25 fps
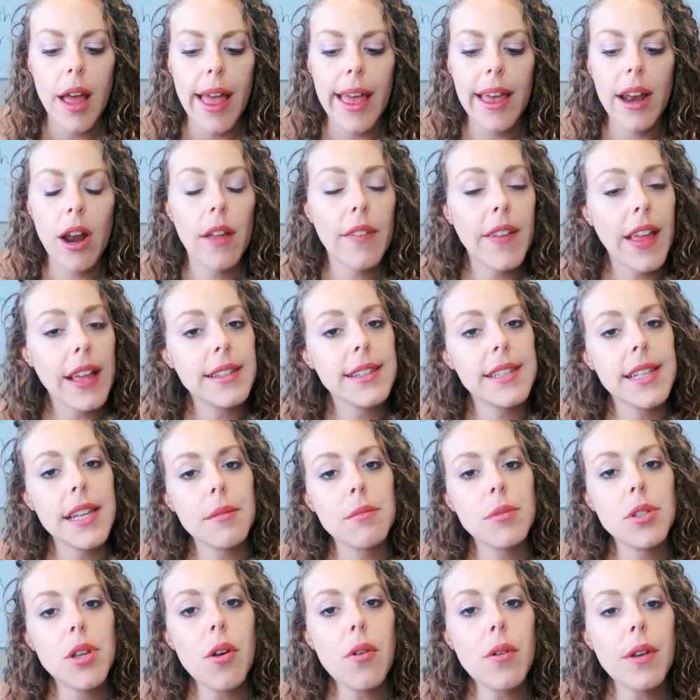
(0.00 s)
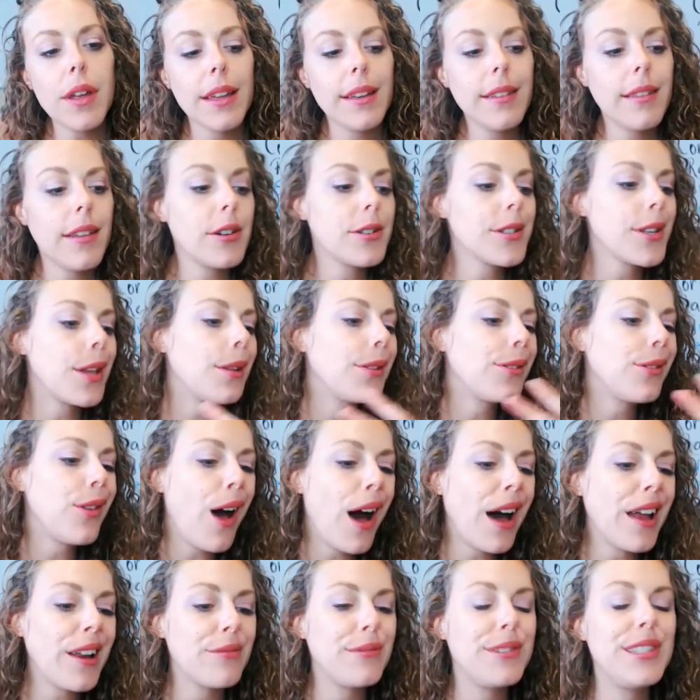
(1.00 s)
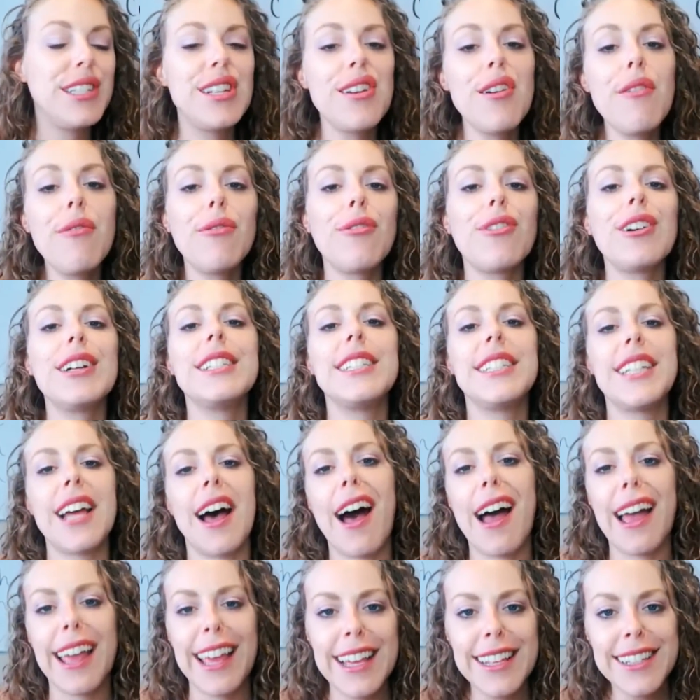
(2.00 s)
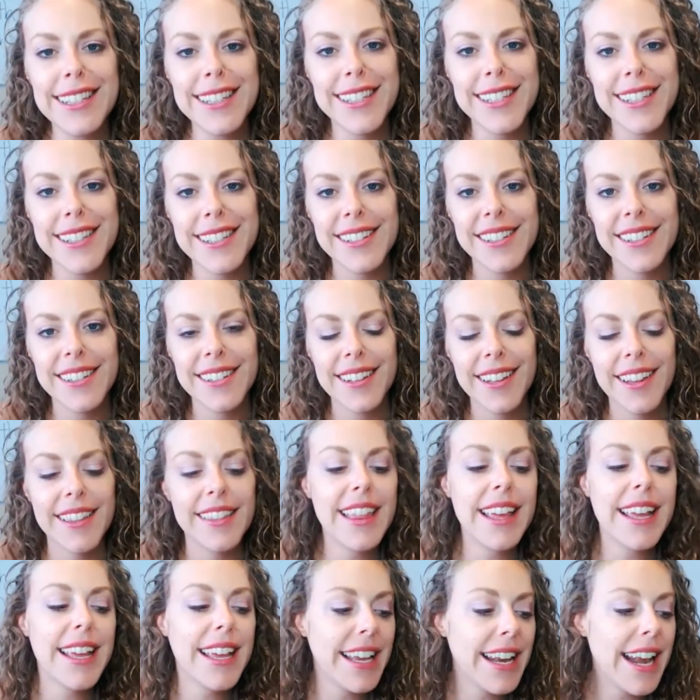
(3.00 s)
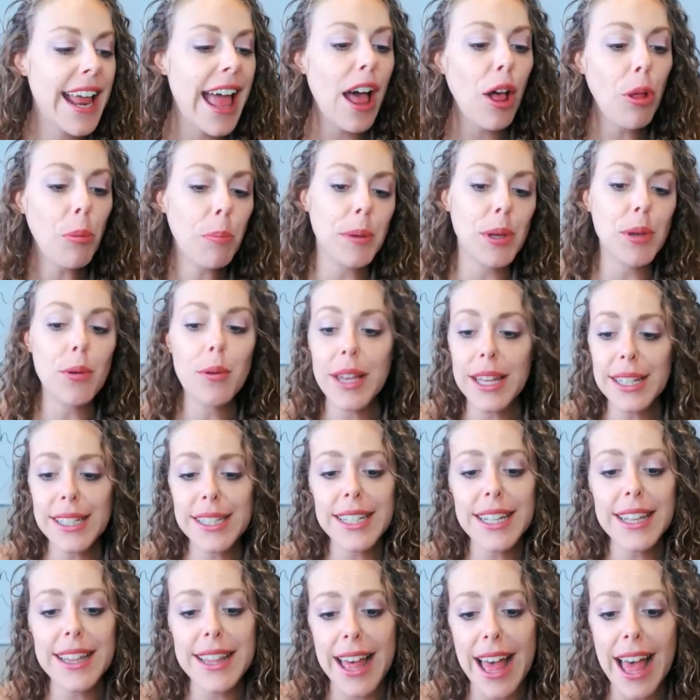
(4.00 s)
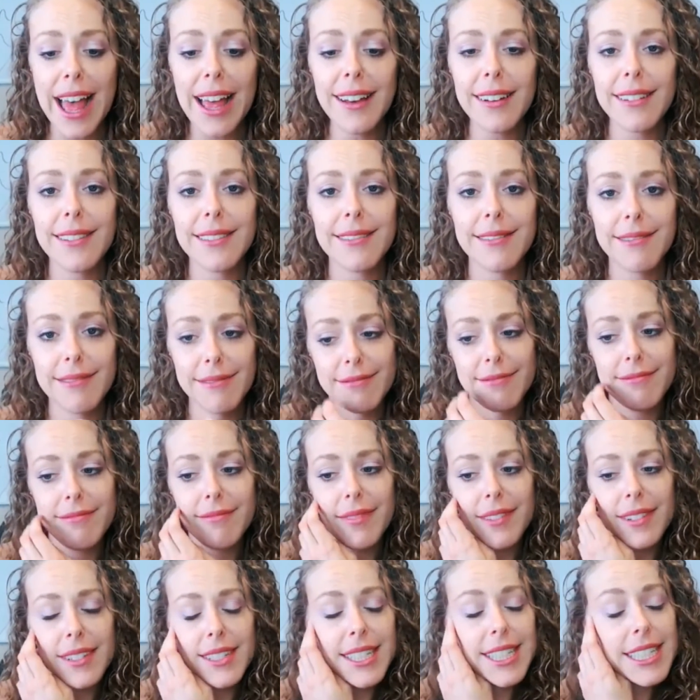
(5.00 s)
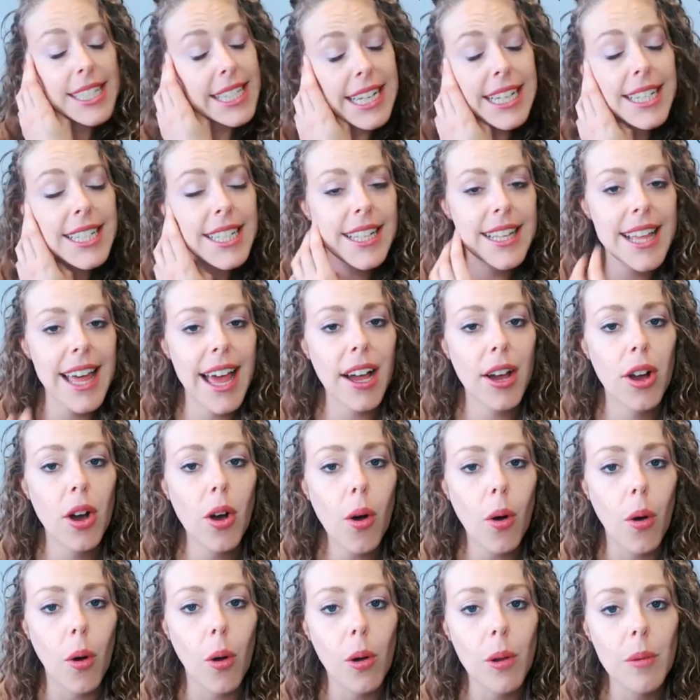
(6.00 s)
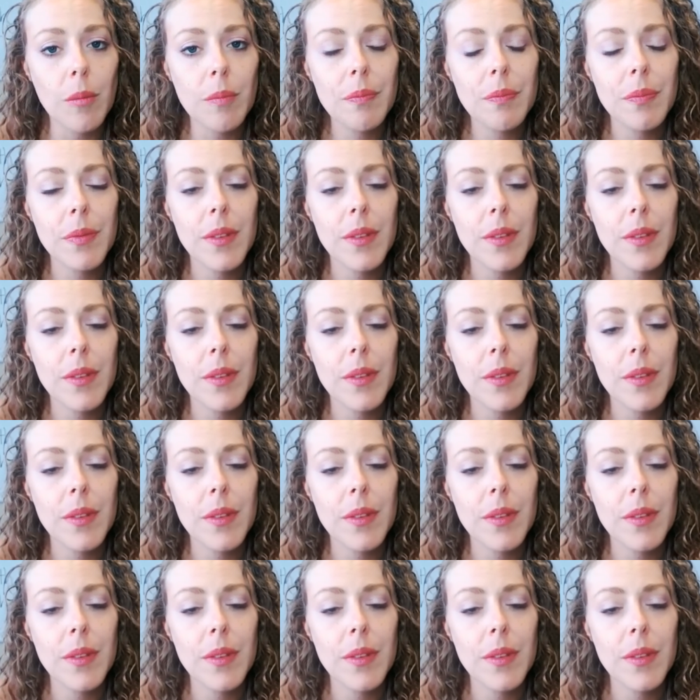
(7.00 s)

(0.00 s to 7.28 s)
And on that same token, there's a lot of different diets that can help you get to that get to that goal.